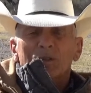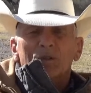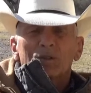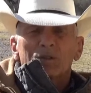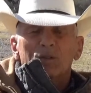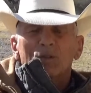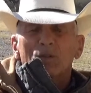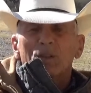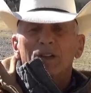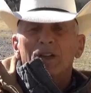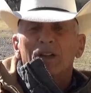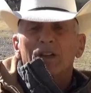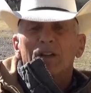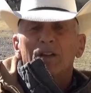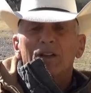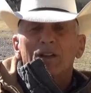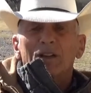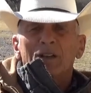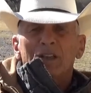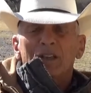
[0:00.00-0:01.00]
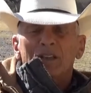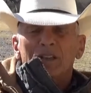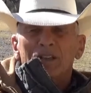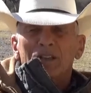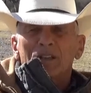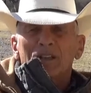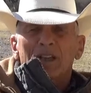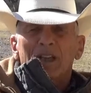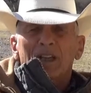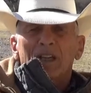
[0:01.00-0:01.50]
who cared?
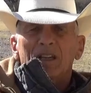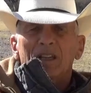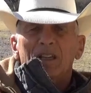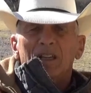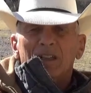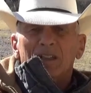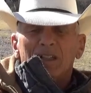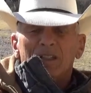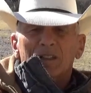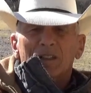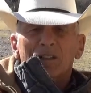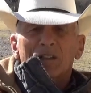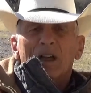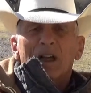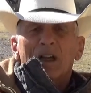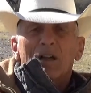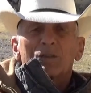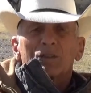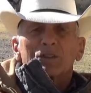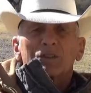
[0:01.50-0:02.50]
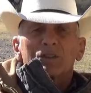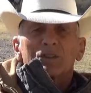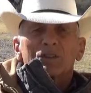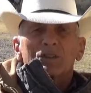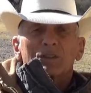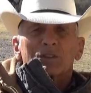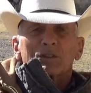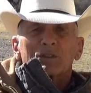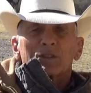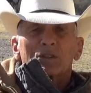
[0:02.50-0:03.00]
Today, there are houses,
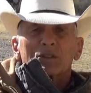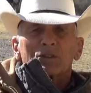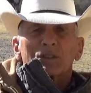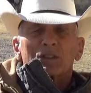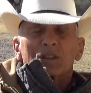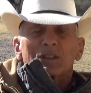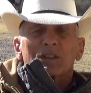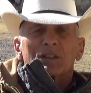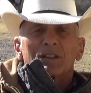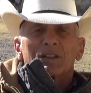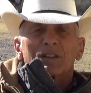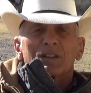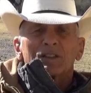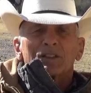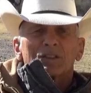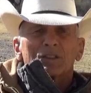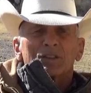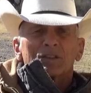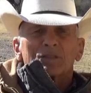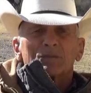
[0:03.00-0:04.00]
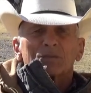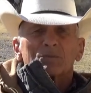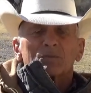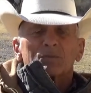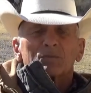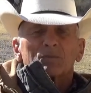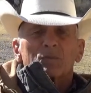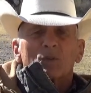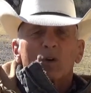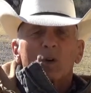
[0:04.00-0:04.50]
there are utilities, there's
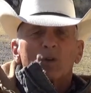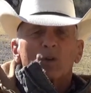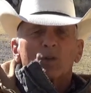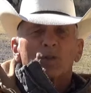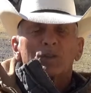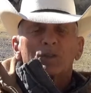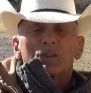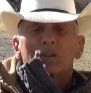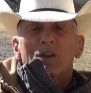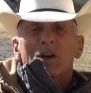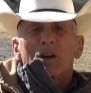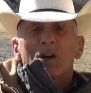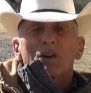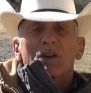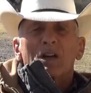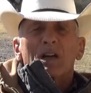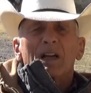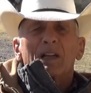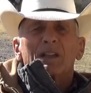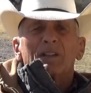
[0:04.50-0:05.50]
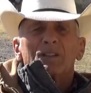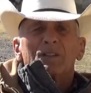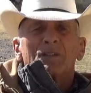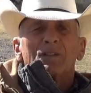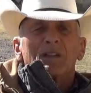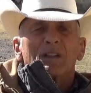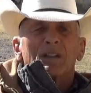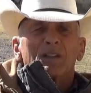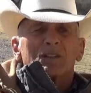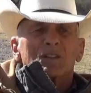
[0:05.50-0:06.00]
roads, there are all kinds of
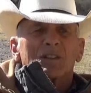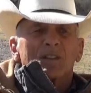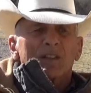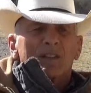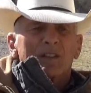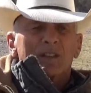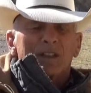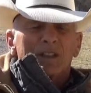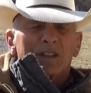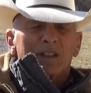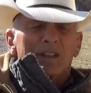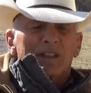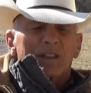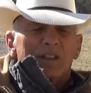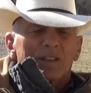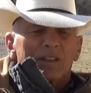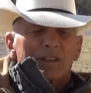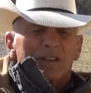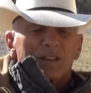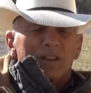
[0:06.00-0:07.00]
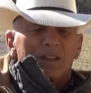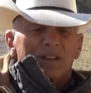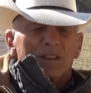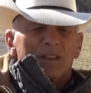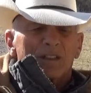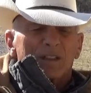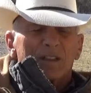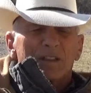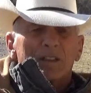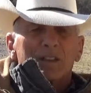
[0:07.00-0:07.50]
things
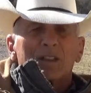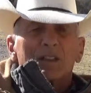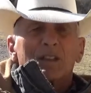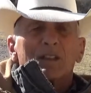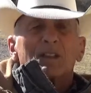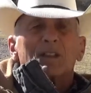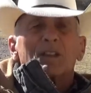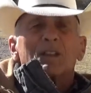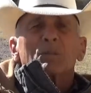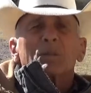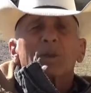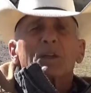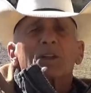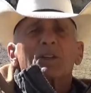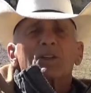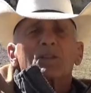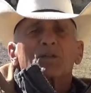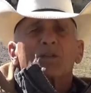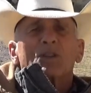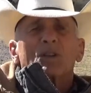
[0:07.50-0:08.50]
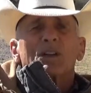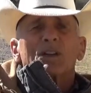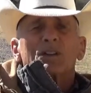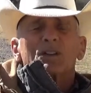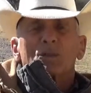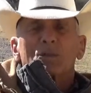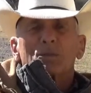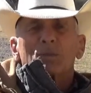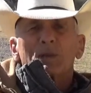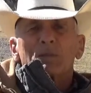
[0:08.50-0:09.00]
that can be destroyed,
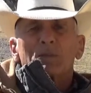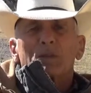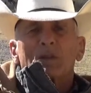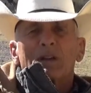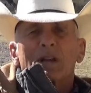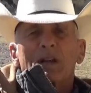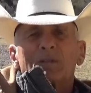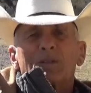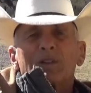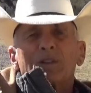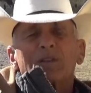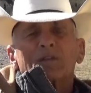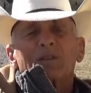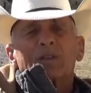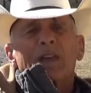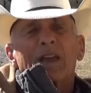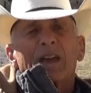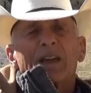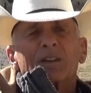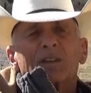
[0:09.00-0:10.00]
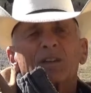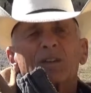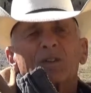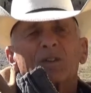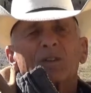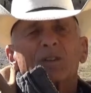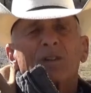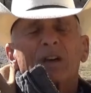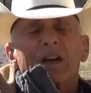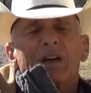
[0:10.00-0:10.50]
so people have a different
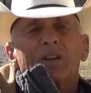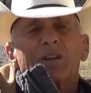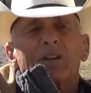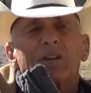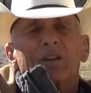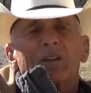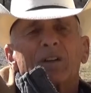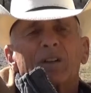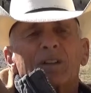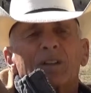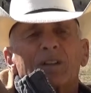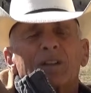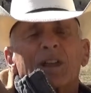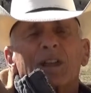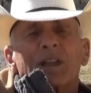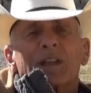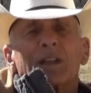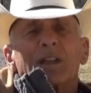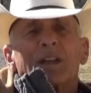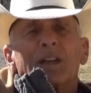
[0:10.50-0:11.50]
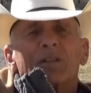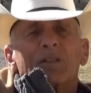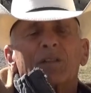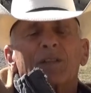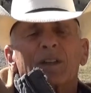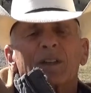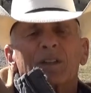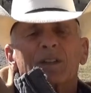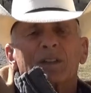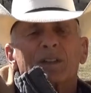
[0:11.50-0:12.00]
attitude of how they're going to take care of
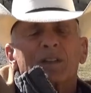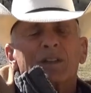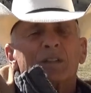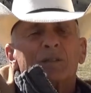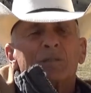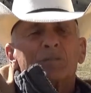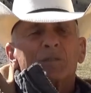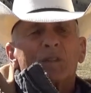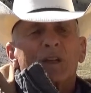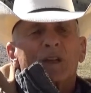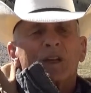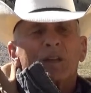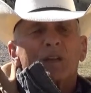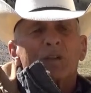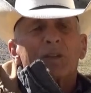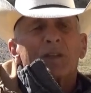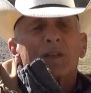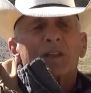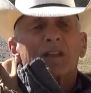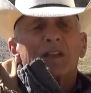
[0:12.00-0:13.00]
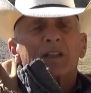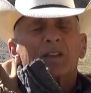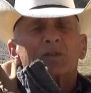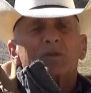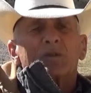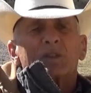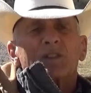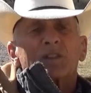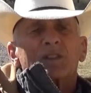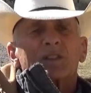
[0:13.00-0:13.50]
things. Other thing
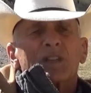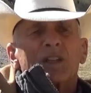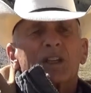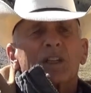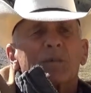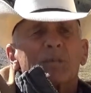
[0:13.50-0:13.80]
is we see